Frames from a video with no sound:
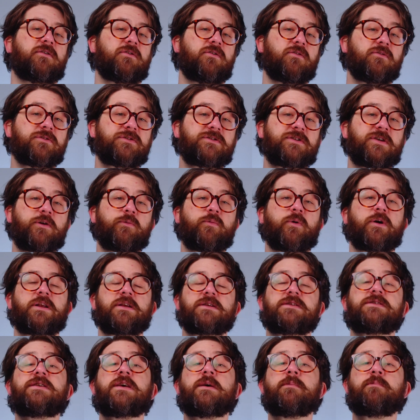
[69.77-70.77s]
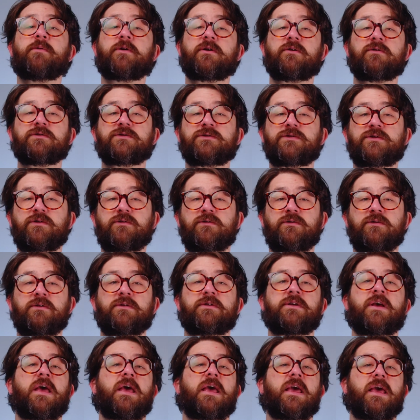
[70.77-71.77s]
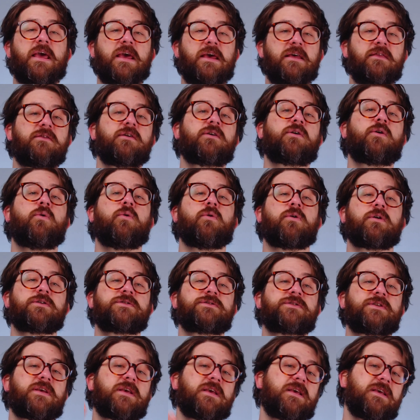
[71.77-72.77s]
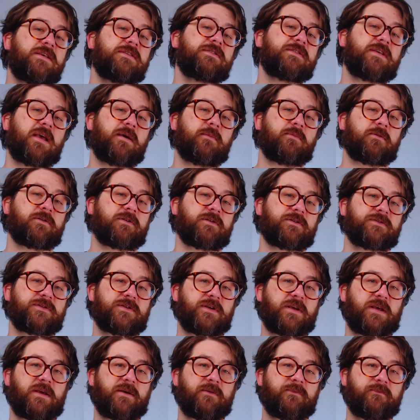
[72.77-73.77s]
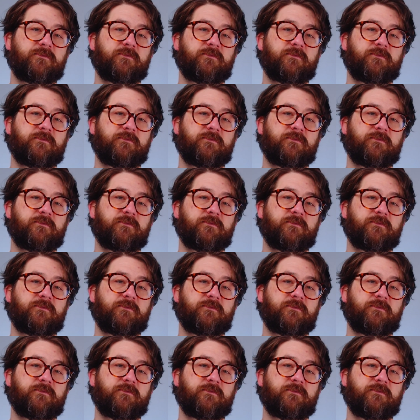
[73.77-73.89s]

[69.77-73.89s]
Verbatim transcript: You'll see what a typical student in the course is able to see.